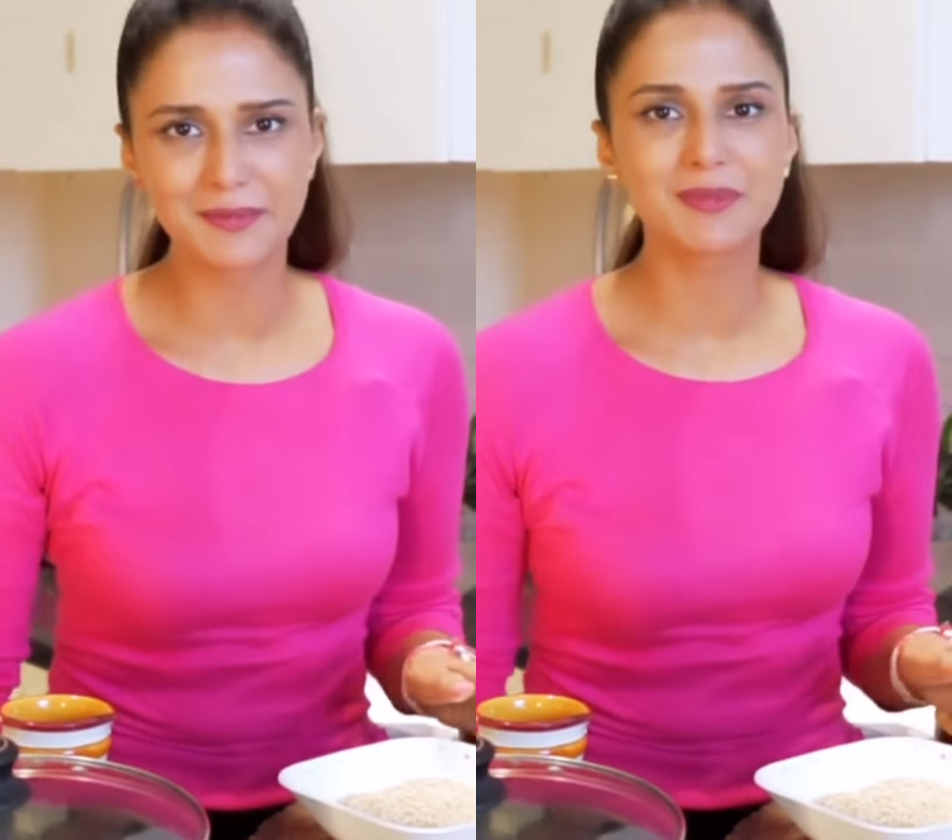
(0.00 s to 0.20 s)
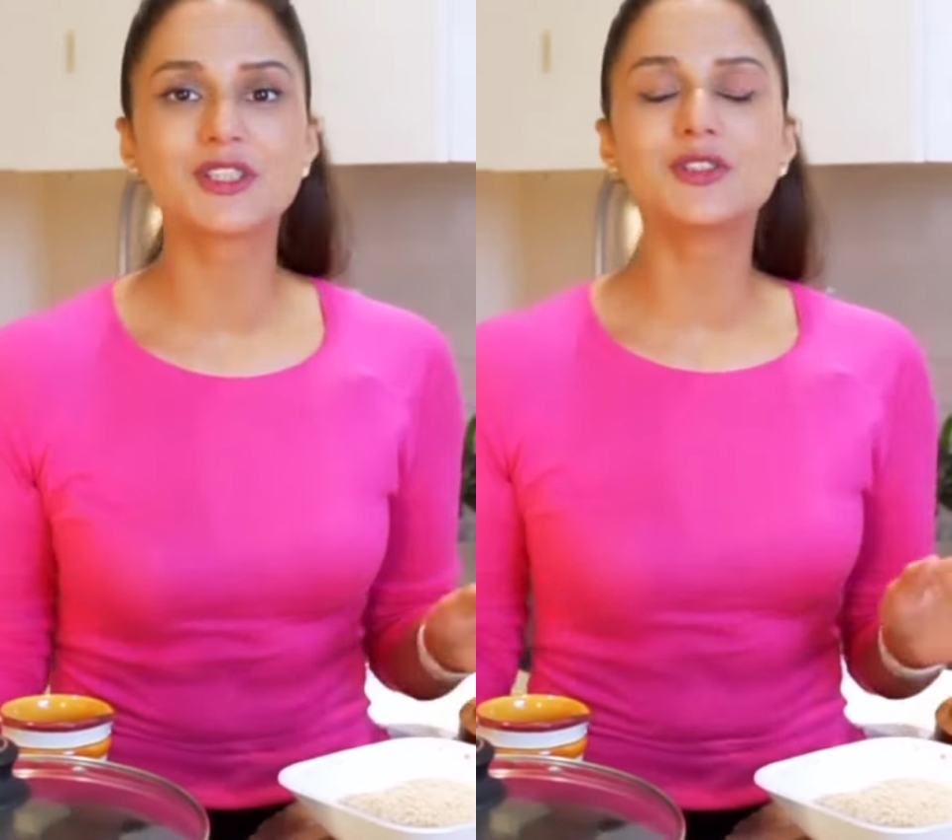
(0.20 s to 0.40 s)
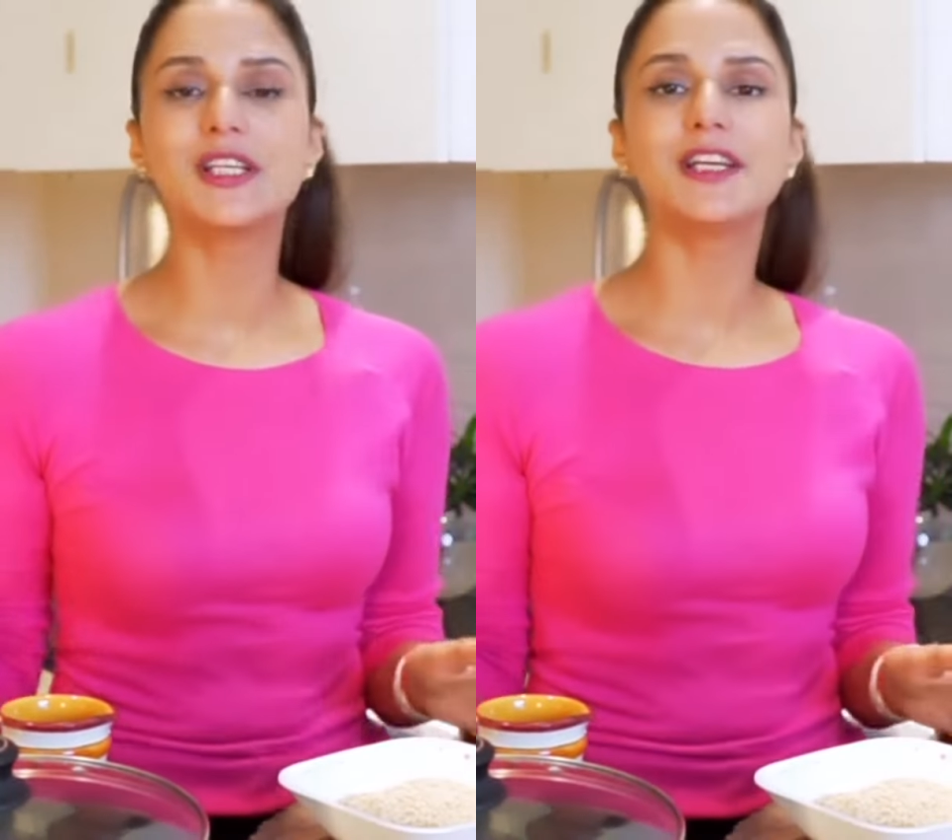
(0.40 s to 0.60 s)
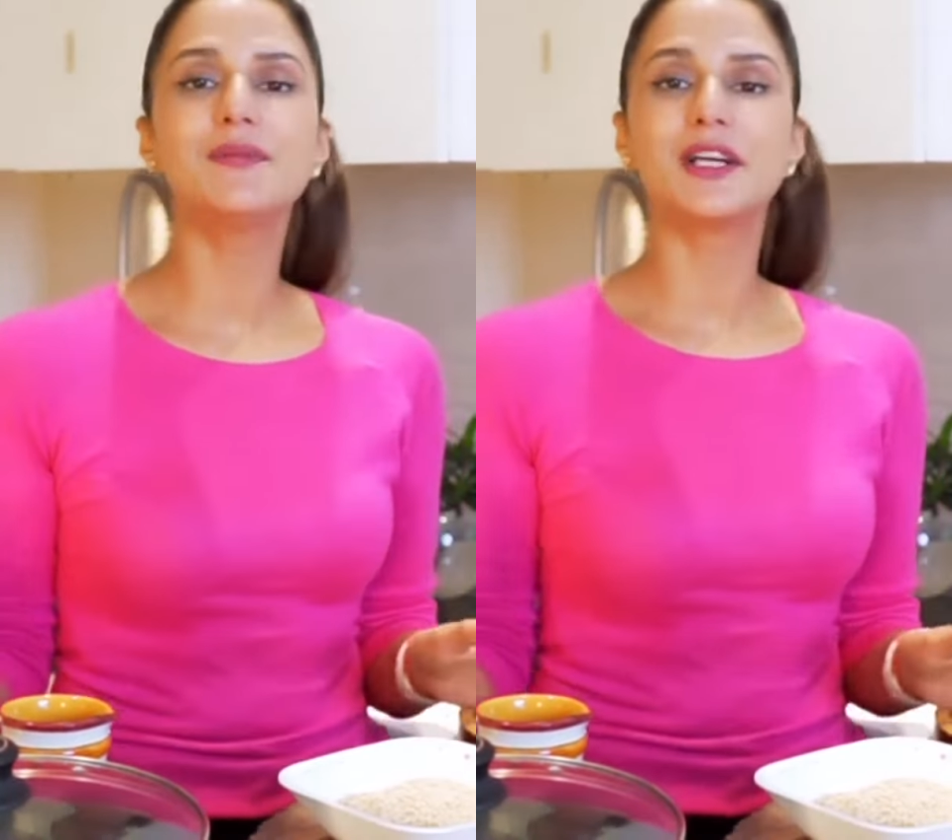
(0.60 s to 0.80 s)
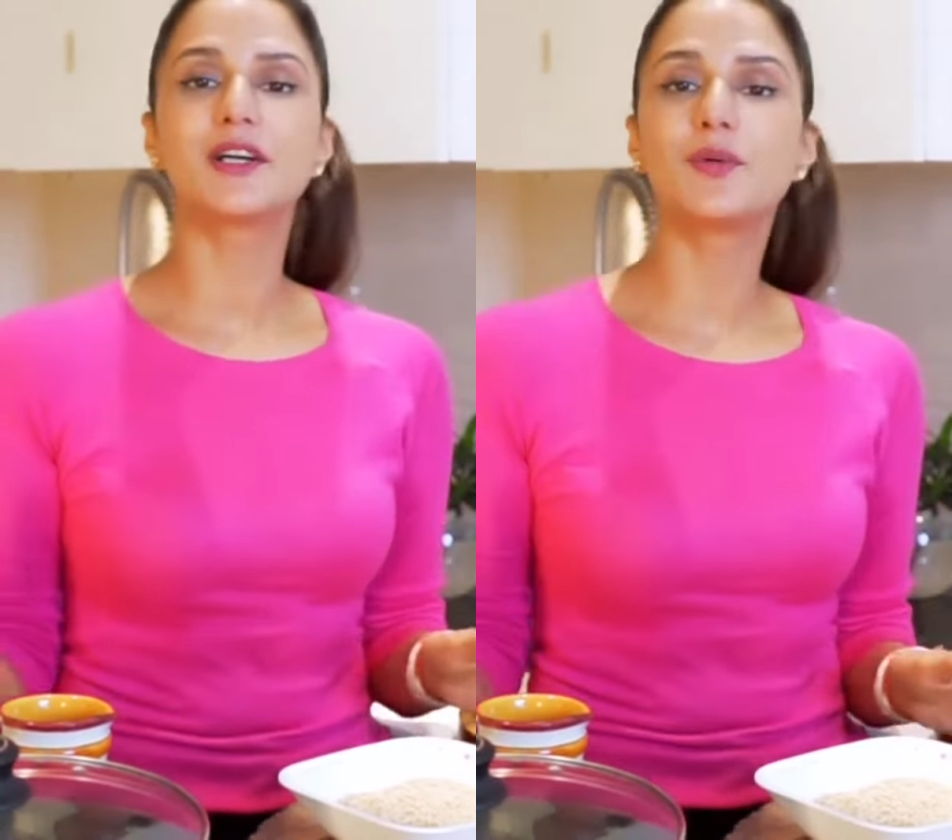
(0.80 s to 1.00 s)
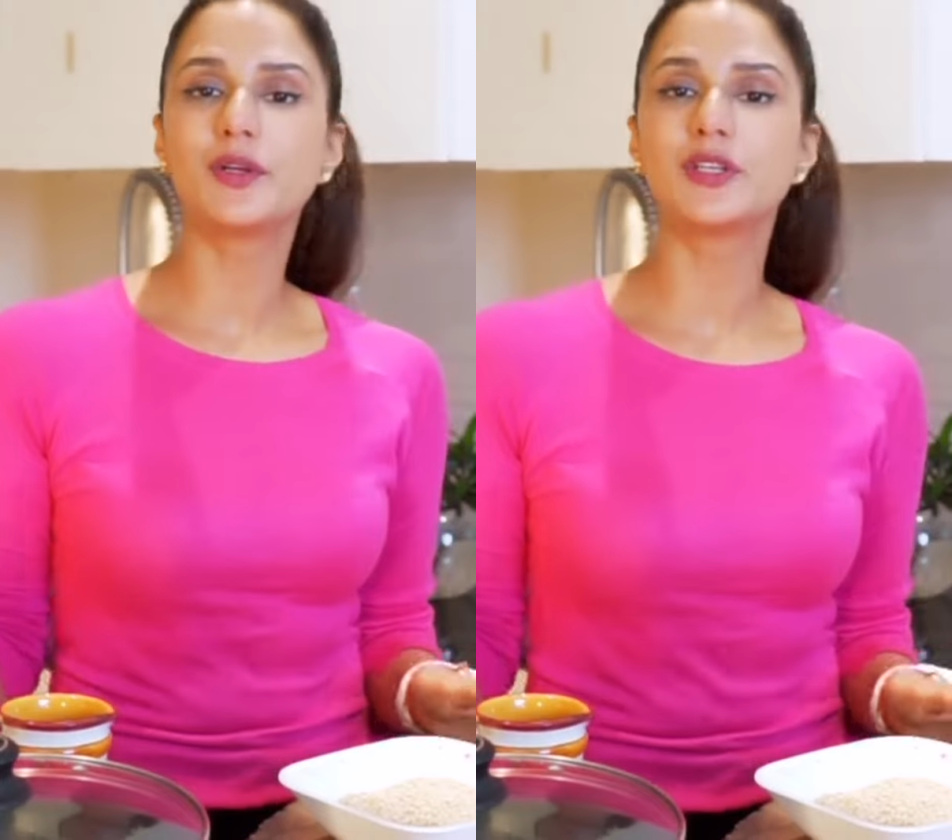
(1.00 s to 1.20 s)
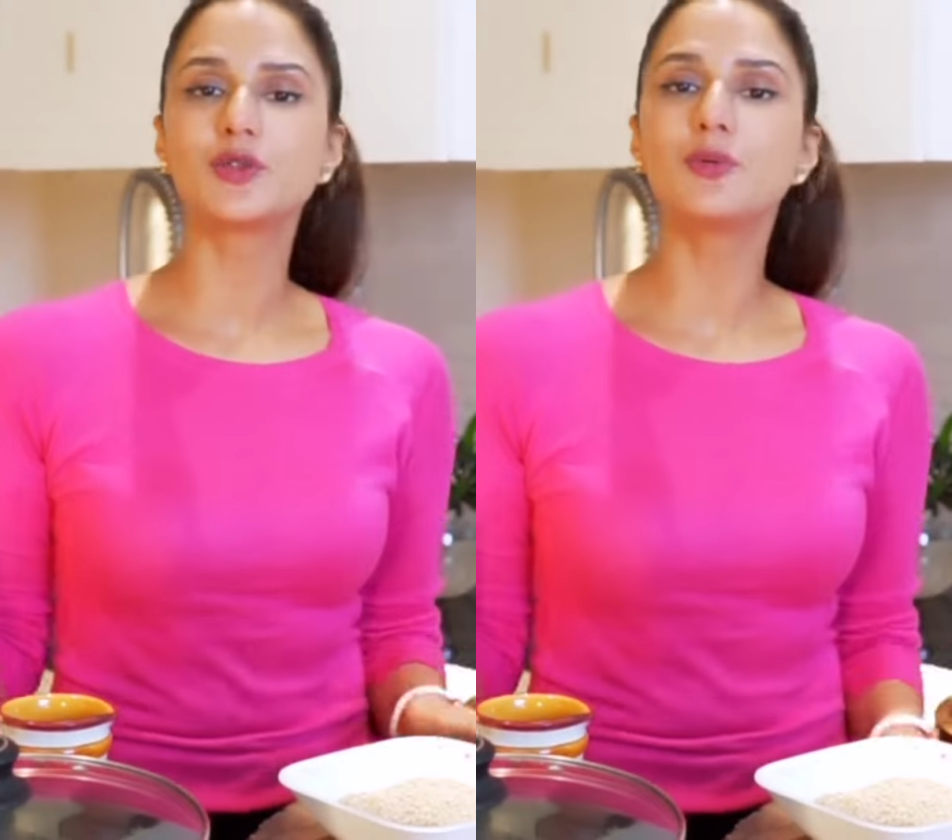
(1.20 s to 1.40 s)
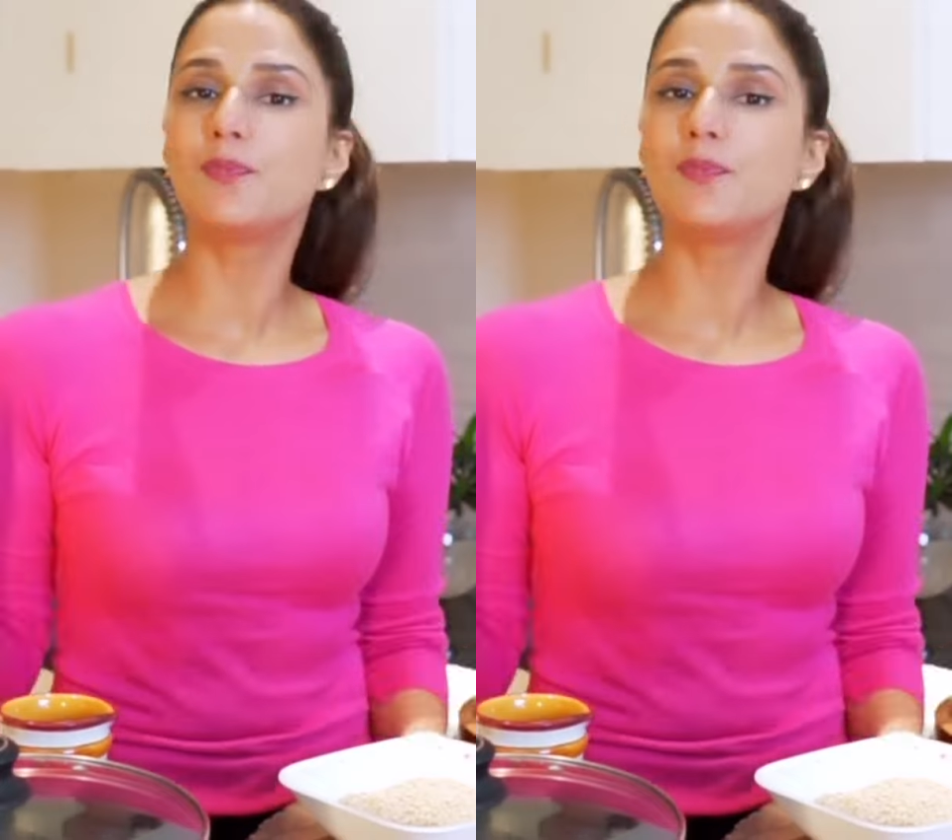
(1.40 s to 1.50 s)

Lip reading: But today we are going to